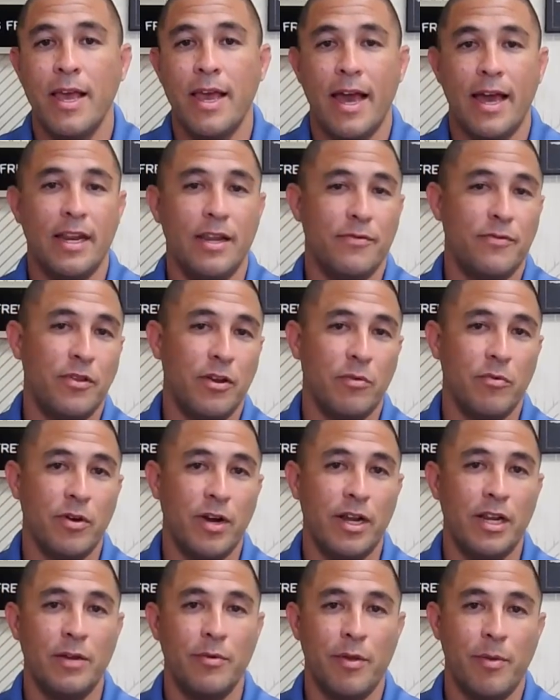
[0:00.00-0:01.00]
and if there were
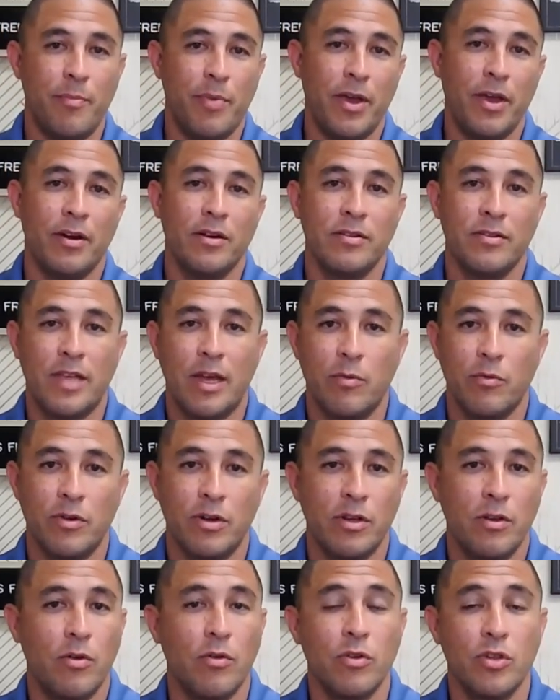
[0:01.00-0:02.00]
any repairs that were
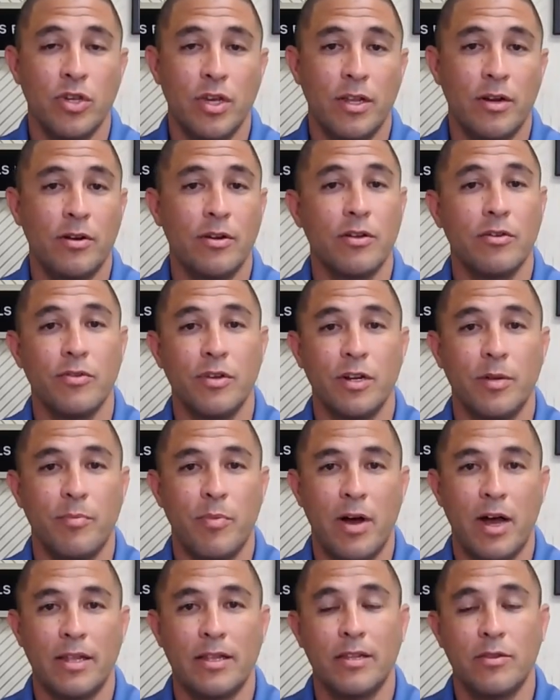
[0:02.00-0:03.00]
negotiated or agreed
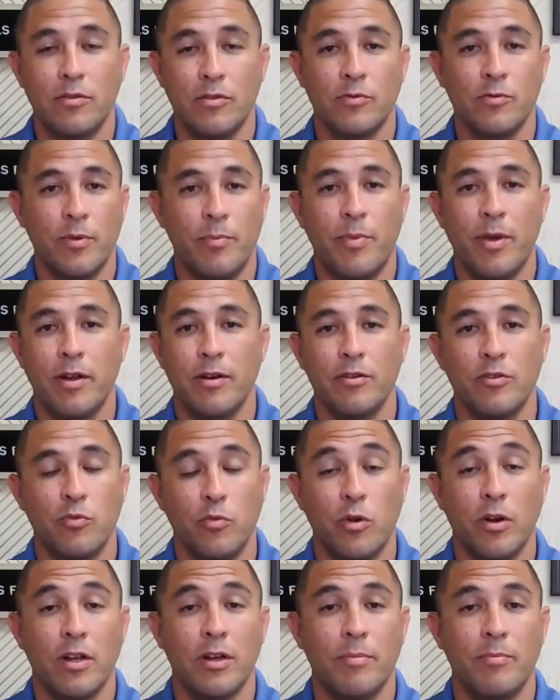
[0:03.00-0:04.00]
upon, that those repairs
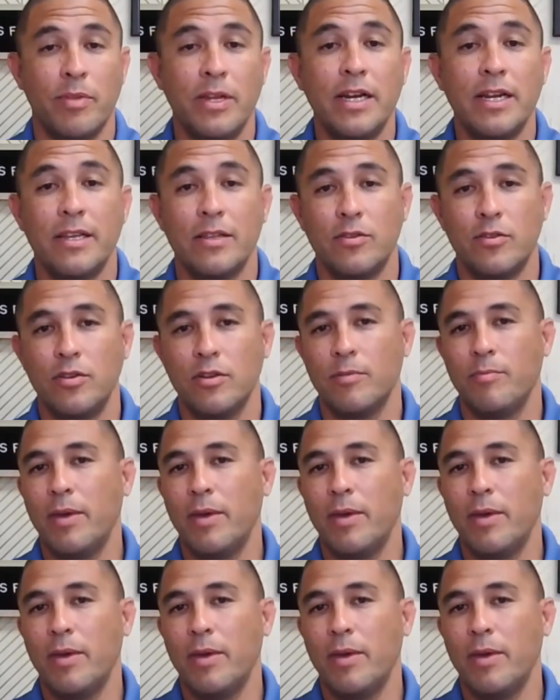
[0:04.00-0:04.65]
were completed. So you're